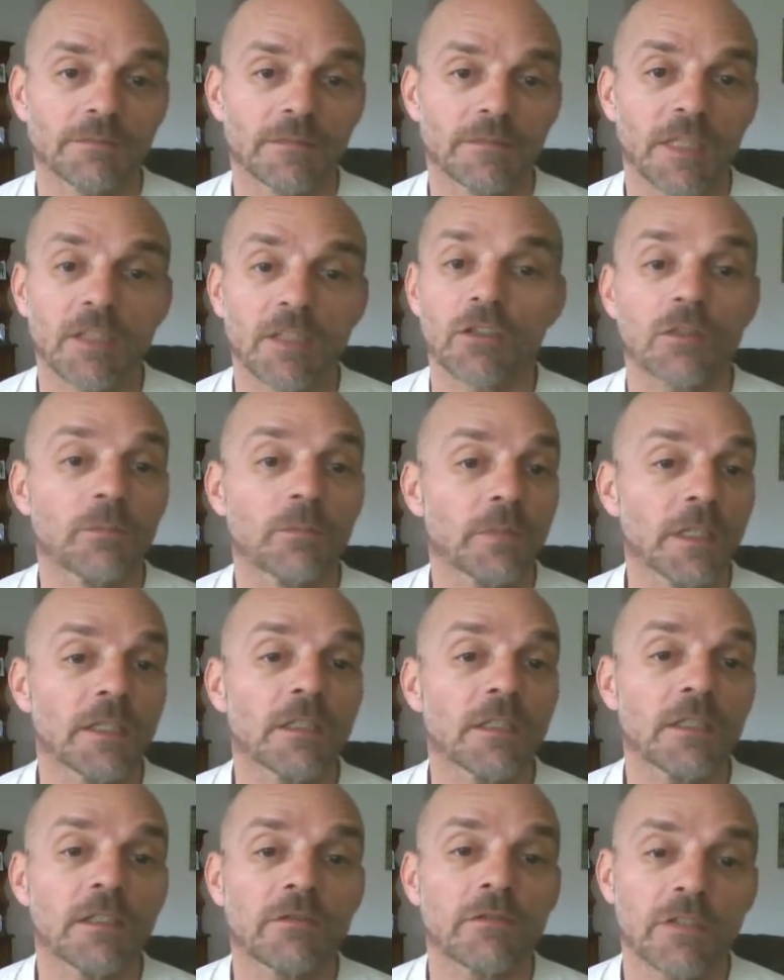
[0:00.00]
It's a
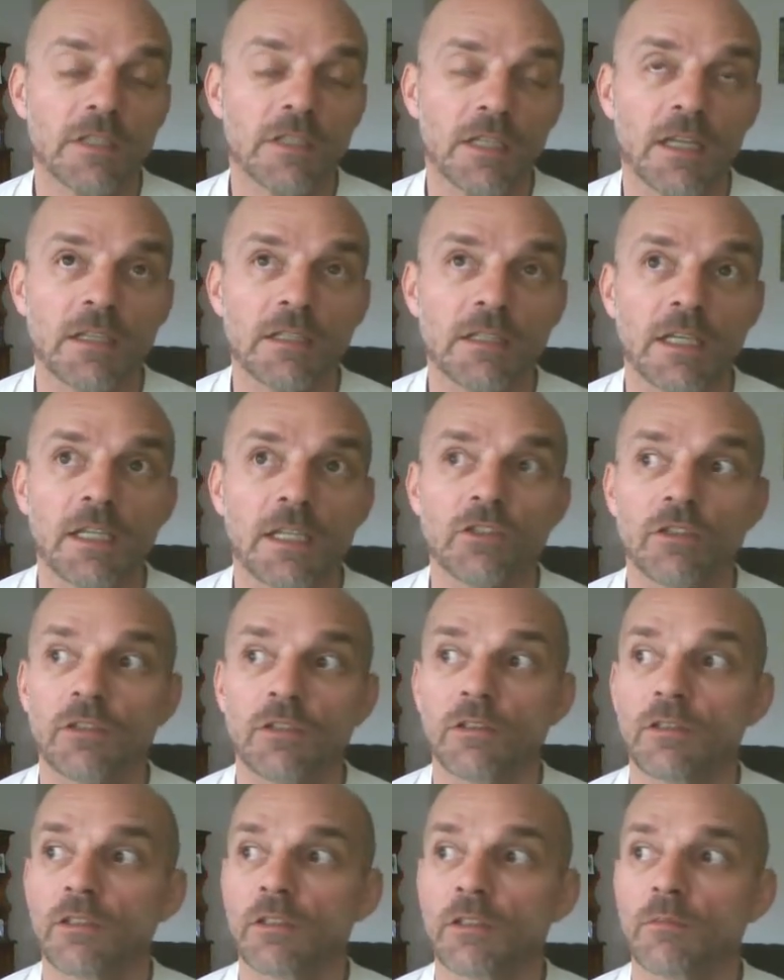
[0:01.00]
completely different sensation
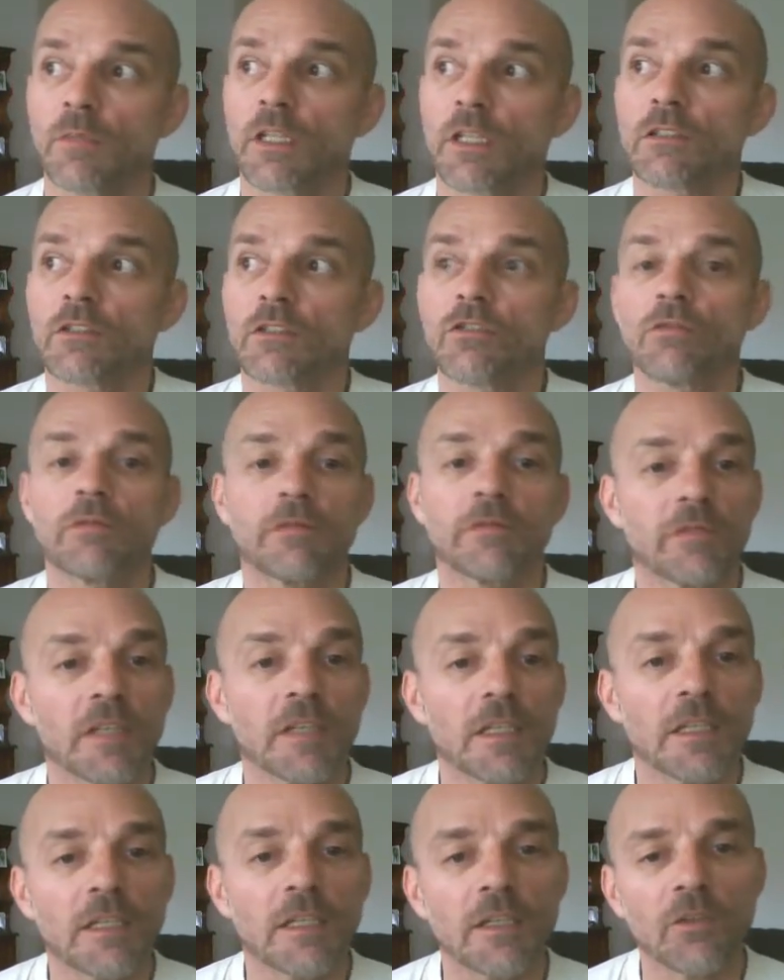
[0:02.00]
because you
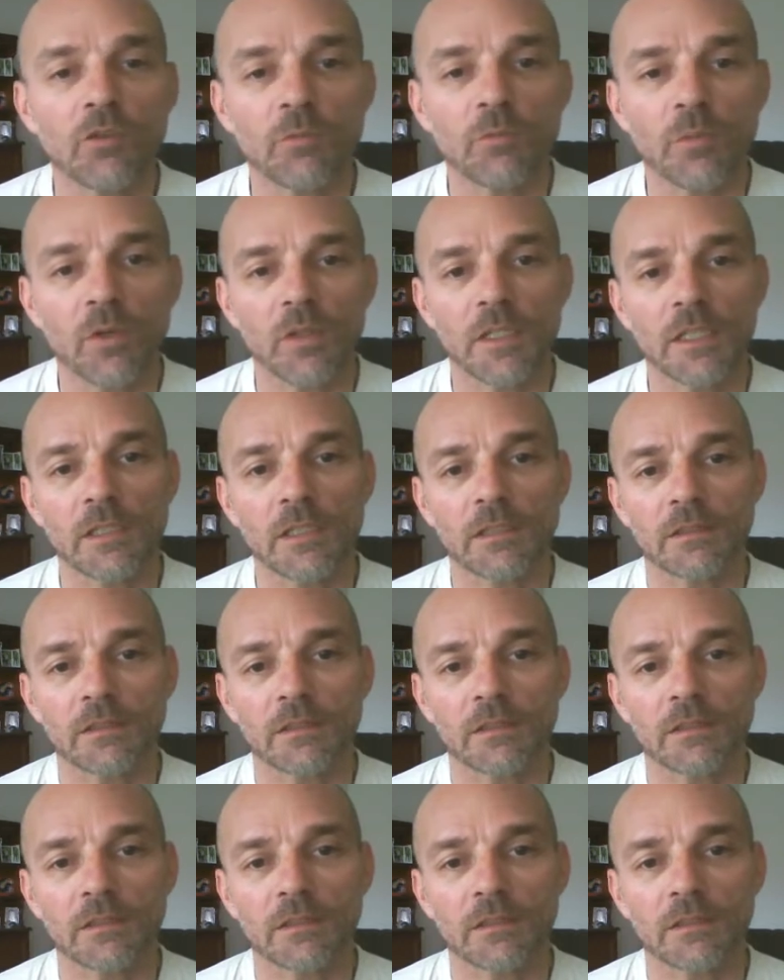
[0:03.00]
feel it in your body.